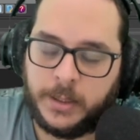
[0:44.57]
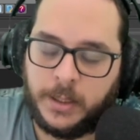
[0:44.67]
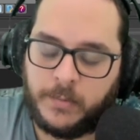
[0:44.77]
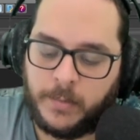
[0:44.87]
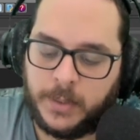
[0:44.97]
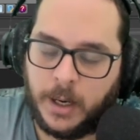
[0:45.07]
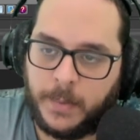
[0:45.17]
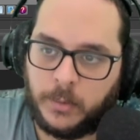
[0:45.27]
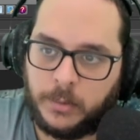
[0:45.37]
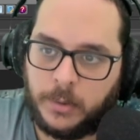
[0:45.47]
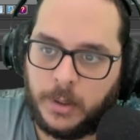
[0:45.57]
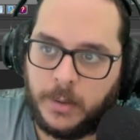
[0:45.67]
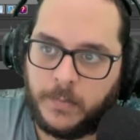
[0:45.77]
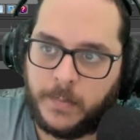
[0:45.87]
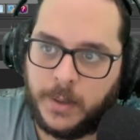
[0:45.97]
from the element
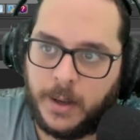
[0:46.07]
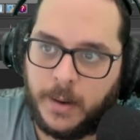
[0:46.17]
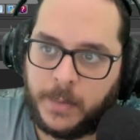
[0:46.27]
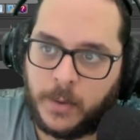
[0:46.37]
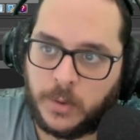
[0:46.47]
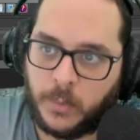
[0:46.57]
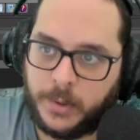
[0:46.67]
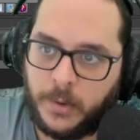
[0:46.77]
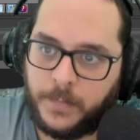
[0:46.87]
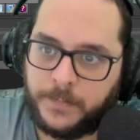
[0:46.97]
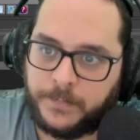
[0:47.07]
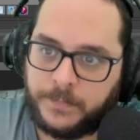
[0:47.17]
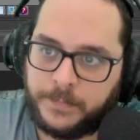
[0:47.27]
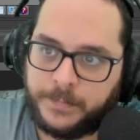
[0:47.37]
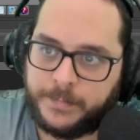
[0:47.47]
from the browser window.
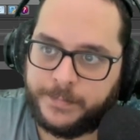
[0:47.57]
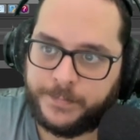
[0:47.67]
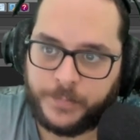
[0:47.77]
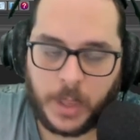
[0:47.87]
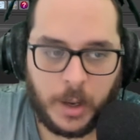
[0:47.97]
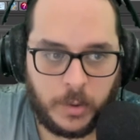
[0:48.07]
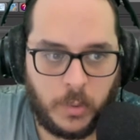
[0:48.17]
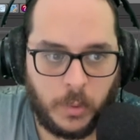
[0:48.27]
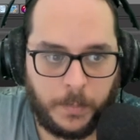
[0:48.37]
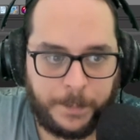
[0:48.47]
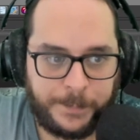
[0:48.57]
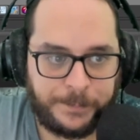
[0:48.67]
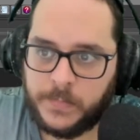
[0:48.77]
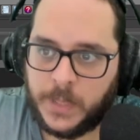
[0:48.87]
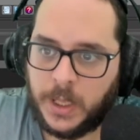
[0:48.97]
Cool.
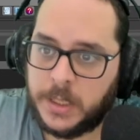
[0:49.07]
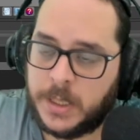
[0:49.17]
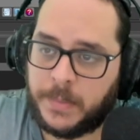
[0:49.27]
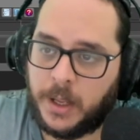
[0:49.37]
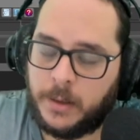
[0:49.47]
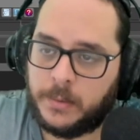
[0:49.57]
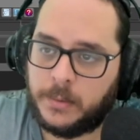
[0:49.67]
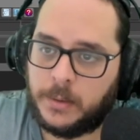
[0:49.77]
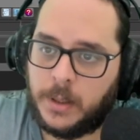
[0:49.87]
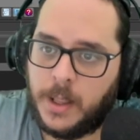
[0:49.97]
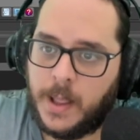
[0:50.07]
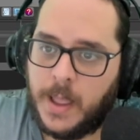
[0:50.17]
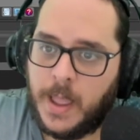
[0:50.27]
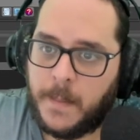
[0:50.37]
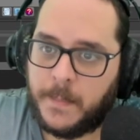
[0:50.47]
Same thing,
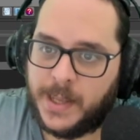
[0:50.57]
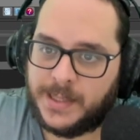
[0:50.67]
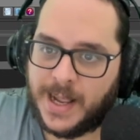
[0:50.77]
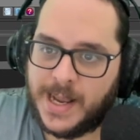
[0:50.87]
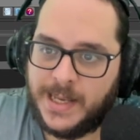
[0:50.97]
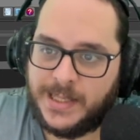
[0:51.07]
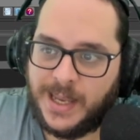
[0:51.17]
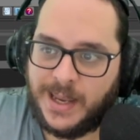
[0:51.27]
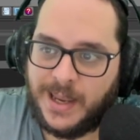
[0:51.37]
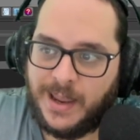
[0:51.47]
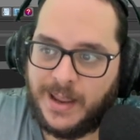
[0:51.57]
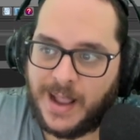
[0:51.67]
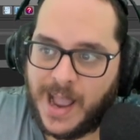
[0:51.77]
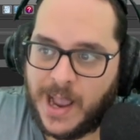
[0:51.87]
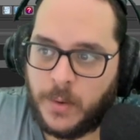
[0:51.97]
but I thinking
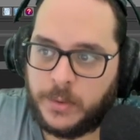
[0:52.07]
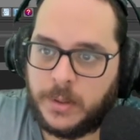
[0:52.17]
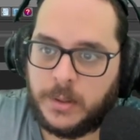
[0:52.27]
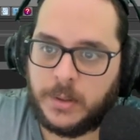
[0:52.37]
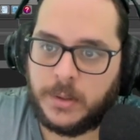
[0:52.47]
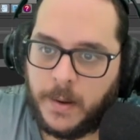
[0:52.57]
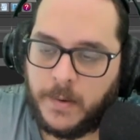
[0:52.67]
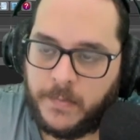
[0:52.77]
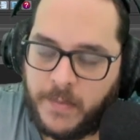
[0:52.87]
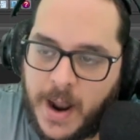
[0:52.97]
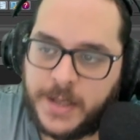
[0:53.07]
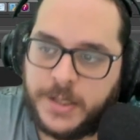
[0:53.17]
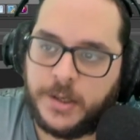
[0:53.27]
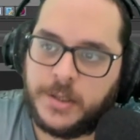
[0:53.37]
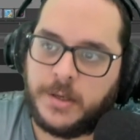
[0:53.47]
out
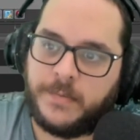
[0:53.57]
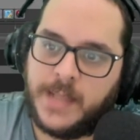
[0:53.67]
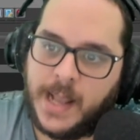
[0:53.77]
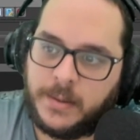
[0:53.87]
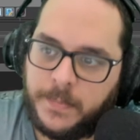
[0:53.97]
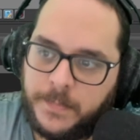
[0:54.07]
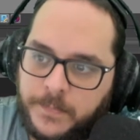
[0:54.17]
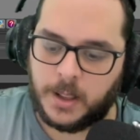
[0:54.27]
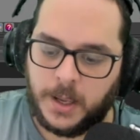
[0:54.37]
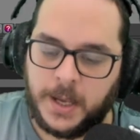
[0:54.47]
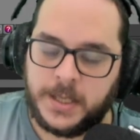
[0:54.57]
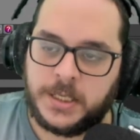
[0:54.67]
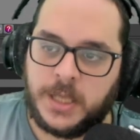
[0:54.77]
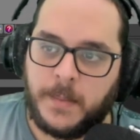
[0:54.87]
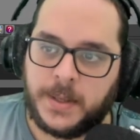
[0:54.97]
fractions of that. It's the
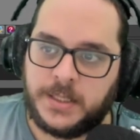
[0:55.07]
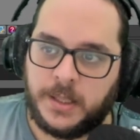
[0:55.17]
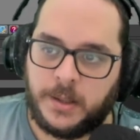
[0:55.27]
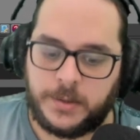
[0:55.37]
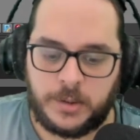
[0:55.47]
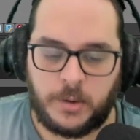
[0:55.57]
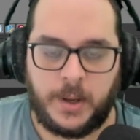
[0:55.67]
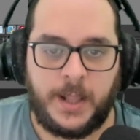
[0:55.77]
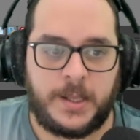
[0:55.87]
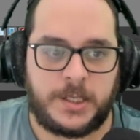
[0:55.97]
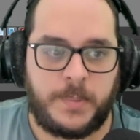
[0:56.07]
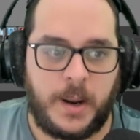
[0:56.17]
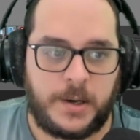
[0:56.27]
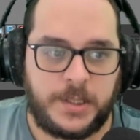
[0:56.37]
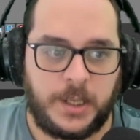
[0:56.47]
same as so
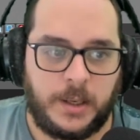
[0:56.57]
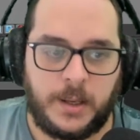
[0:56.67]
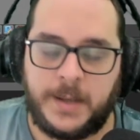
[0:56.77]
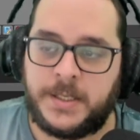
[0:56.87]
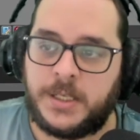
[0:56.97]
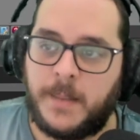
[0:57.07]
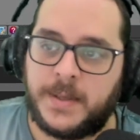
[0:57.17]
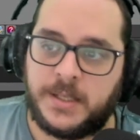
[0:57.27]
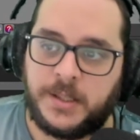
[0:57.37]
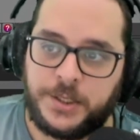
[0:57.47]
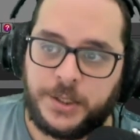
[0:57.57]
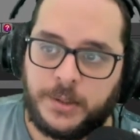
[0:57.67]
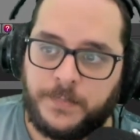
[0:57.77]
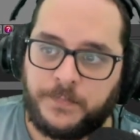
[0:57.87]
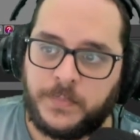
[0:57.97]
interspersing is the same as
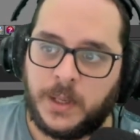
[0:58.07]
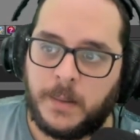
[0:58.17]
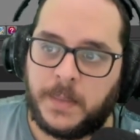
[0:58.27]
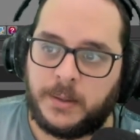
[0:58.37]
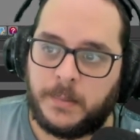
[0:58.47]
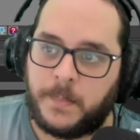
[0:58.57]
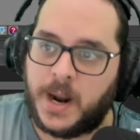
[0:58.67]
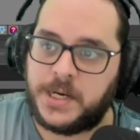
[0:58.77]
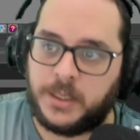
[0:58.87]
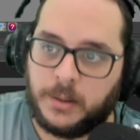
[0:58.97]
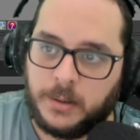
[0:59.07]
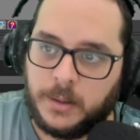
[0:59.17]
addition, but partial.